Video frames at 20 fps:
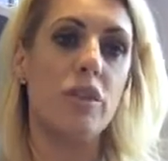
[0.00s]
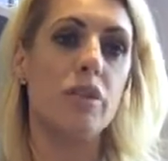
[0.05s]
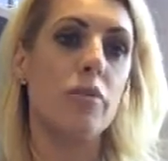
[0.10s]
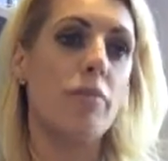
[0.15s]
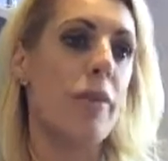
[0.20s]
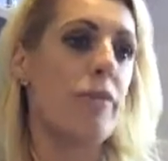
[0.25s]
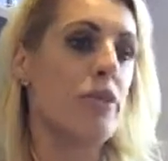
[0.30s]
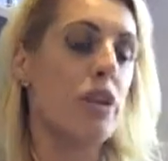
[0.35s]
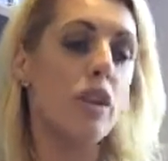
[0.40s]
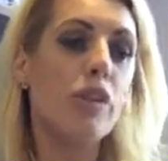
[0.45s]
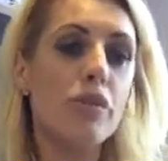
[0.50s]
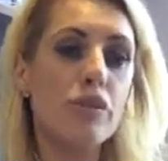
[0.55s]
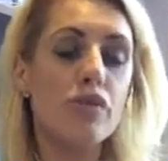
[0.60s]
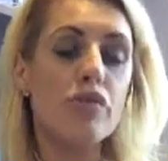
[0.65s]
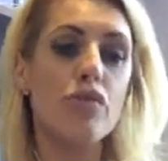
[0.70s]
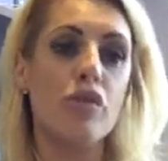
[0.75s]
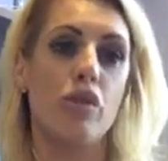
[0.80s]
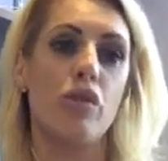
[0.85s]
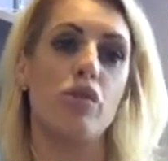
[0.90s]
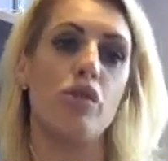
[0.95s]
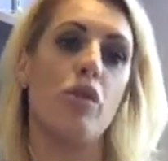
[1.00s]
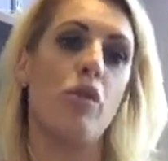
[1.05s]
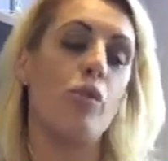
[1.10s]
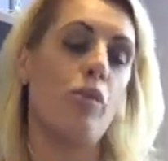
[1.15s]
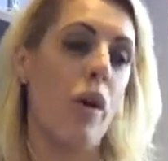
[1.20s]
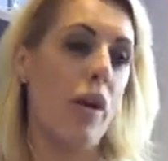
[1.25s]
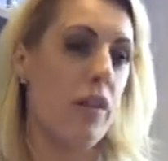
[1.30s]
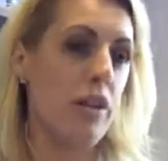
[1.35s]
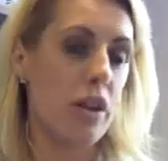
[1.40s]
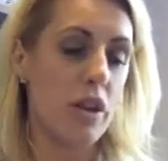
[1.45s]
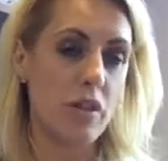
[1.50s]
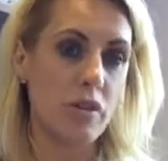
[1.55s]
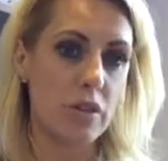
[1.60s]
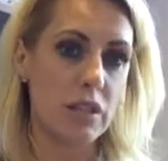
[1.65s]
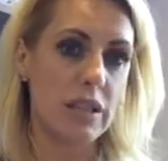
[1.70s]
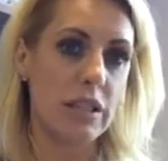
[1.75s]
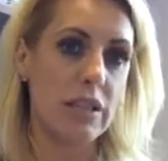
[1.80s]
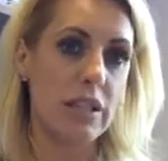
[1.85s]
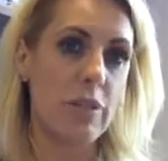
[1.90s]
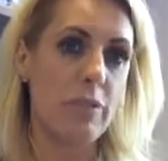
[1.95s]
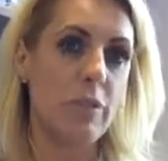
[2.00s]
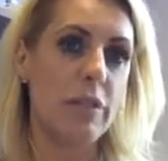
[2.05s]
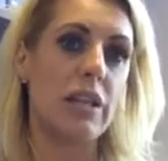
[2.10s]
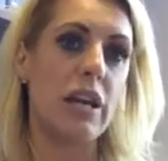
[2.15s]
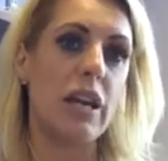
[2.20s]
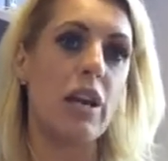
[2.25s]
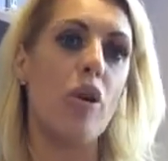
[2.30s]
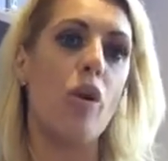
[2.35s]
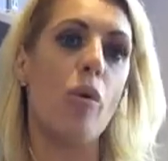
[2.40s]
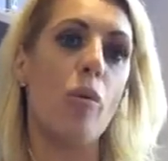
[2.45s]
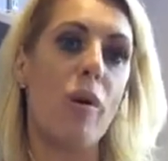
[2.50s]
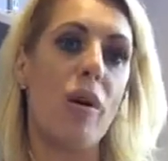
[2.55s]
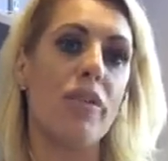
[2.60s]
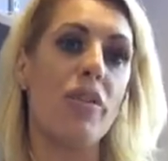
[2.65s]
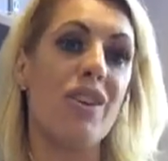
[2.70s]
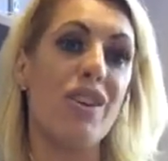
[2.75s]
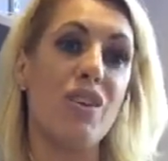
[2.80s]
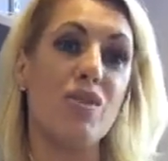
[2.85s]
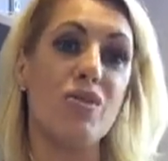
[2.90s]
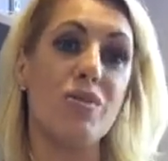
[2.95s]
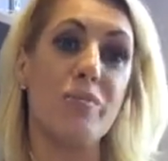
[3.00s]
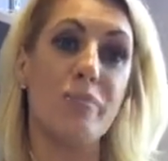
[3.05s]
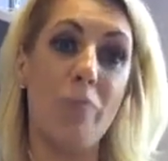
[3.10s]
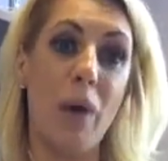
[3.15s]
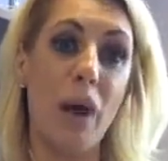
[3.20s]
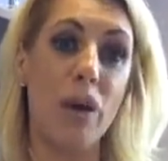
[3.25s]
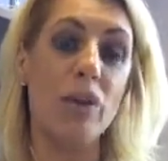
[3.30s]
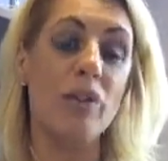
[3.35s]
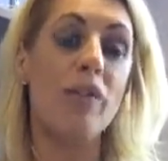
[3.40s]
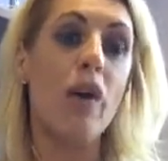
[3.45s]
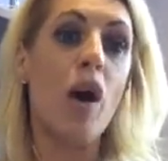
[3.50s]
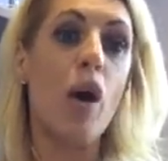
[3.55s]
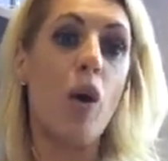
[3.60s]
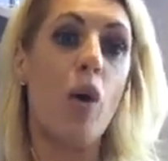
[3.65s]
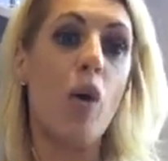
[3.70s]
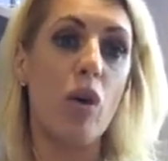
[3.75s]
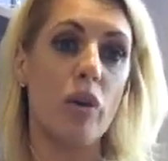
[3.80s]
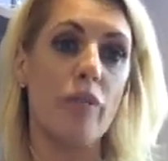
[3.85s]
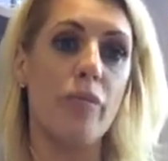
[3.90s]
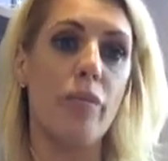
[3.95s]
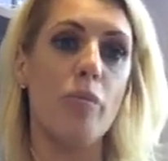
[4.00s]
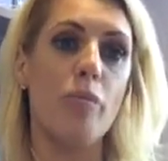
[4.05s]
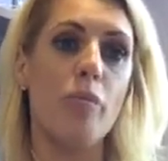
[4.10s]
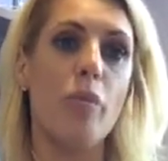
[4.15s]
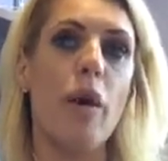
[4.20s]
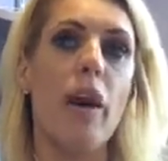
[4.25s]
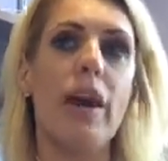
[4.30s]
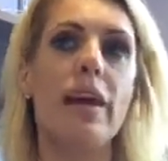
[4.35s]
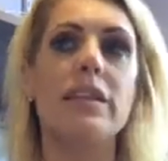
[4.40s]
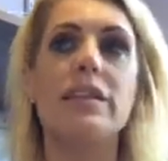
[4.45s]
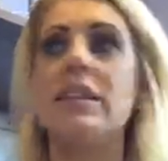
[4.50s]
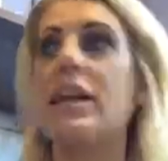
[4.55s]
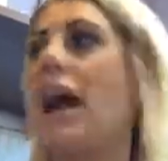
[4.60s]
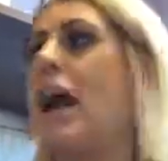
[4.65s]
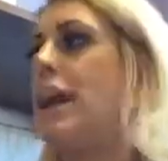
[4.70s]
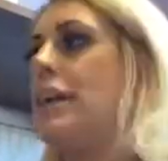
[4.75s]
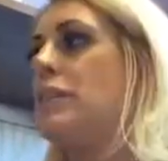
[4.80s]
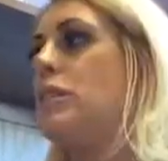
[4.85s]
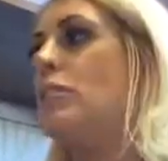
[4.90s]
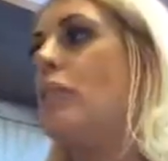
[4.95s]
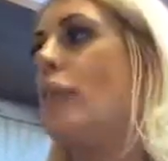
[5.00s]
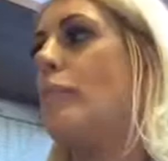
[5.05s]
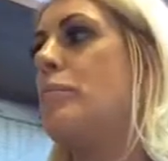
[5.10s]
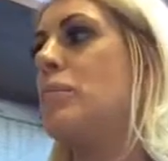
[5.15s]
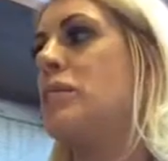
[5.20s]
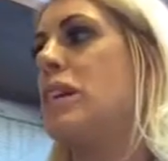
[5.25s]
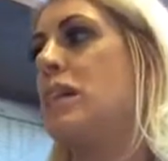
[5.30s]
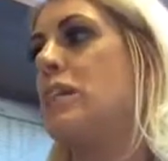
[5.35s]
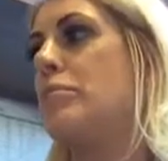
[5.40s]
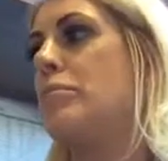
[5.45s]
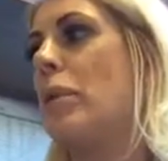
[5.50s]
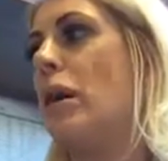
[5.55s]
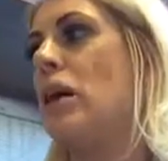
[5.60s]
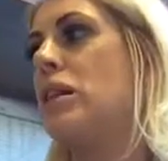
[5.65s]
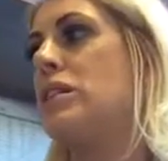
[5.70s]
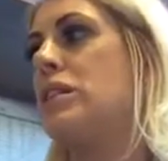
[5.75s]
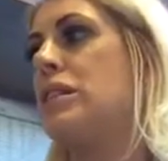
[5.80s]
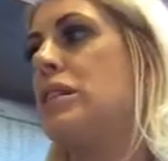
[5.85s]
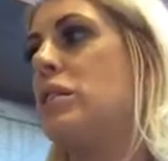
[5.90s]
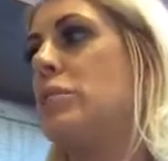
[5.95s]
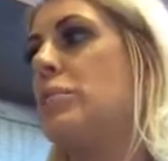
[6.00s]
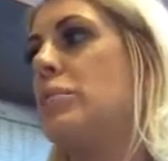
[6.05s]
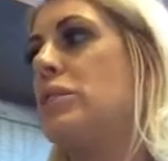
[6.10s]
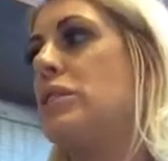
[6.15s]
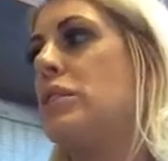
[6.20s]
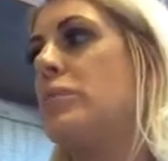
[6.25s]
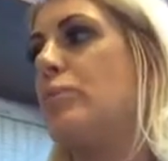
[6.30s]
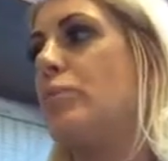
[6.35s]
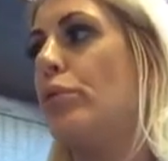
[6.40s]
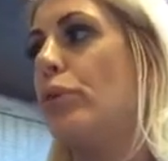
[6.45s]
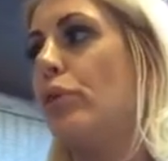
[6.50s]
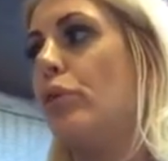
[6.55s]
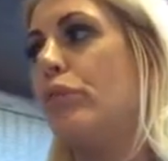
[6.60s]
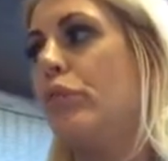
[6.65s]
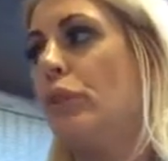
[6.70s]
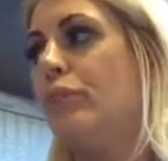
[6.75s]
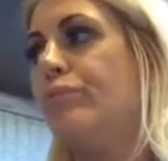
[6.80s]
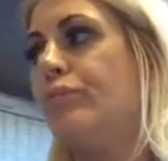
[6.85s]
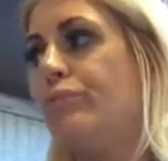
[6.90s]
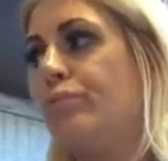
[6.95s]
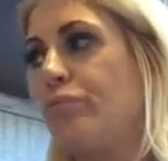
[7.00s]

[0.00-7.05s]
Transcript: So whether you're using drugs, whether you're using CBT, or whether you're using both, all of them work. To get 81% of participants improving